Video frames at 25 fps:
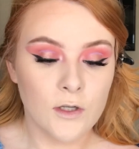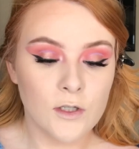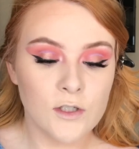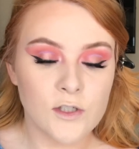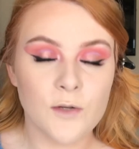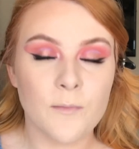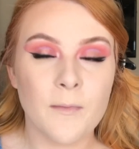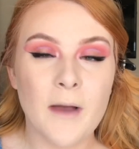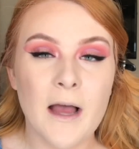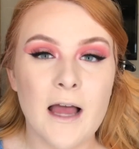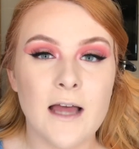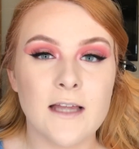
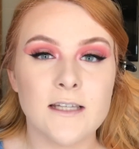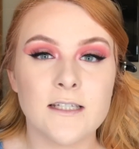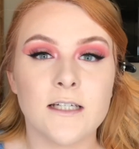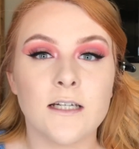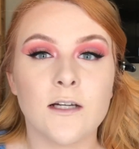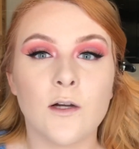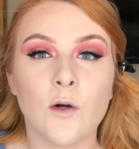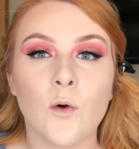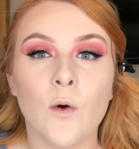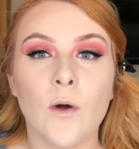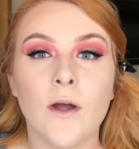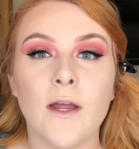So I'm adding
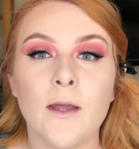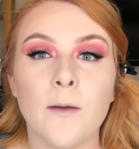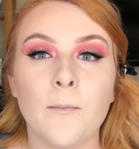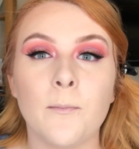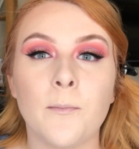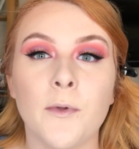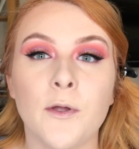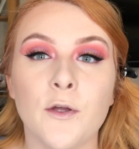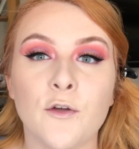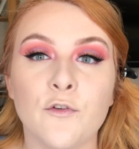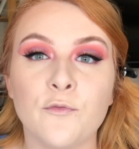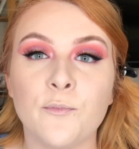quite a
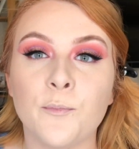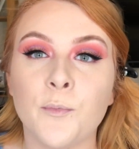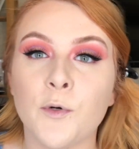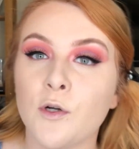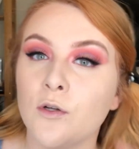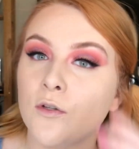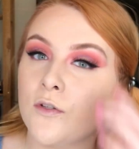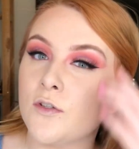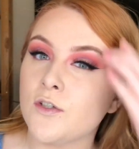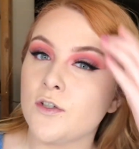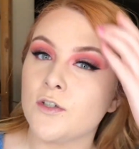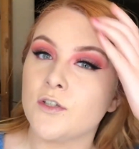bit of
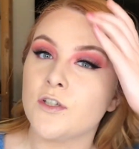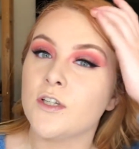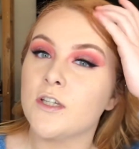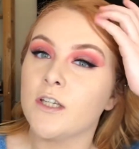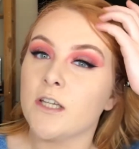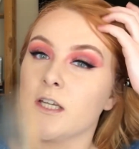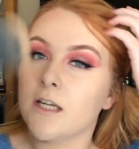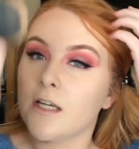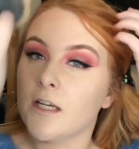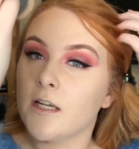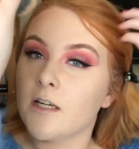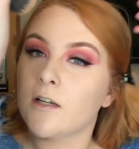bronzer
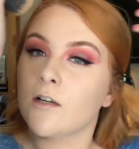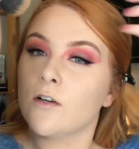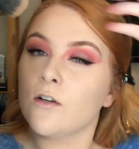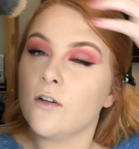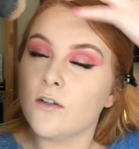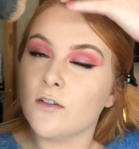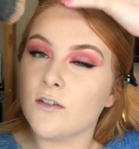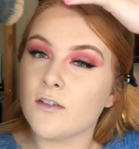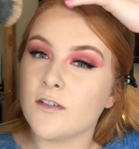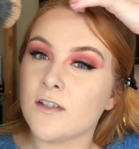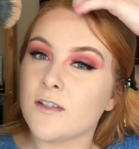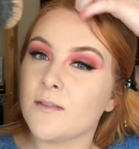today
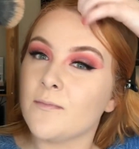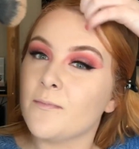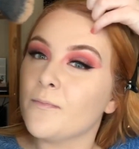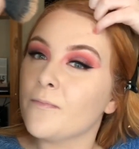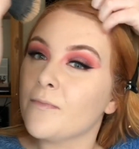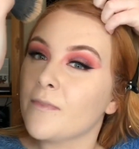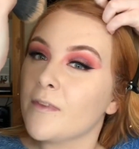because